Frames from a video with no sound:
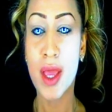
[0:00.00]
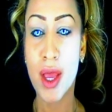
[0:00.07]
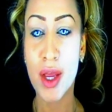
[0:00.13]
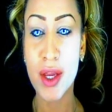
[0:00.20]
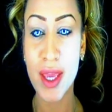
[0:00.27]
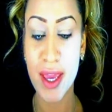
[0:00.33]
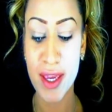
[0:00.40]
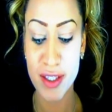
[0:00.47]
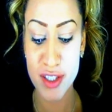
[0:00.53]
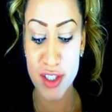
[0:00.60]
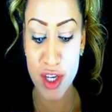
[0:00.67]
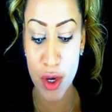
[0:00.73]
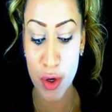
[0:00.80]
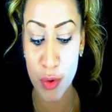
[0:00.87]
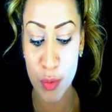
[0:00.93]
Okay,
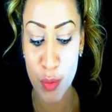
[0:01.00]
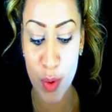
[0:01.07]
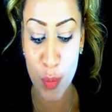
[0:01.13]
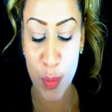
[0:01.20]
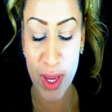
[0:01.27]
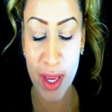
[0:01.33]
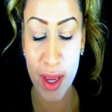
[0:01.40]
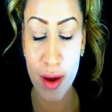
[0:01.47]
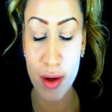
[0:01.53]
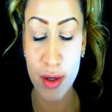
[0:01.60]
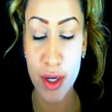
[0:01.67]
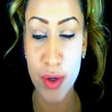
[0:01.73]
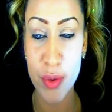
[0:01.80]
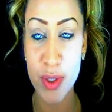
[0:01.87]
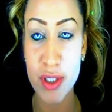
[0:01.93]
so we are
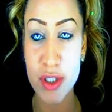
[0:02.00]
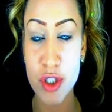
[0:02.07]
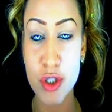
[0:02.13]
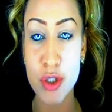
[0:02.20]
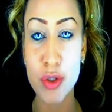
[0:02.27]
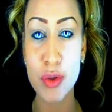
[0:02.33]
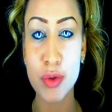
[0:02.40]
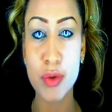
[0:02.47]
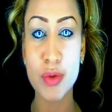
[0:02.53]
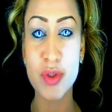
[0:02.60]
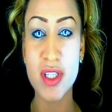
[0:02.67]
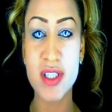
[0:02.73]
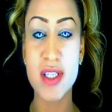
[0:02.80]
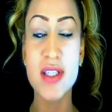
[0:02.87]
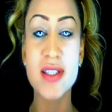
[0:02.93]
going to,
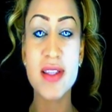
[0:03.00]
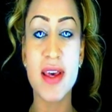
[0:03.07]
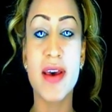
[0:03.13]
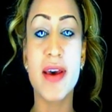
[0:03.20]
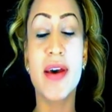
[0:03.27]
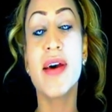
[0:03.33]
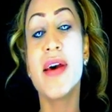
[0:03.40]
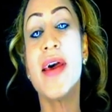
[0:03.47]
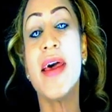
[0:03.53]
this is the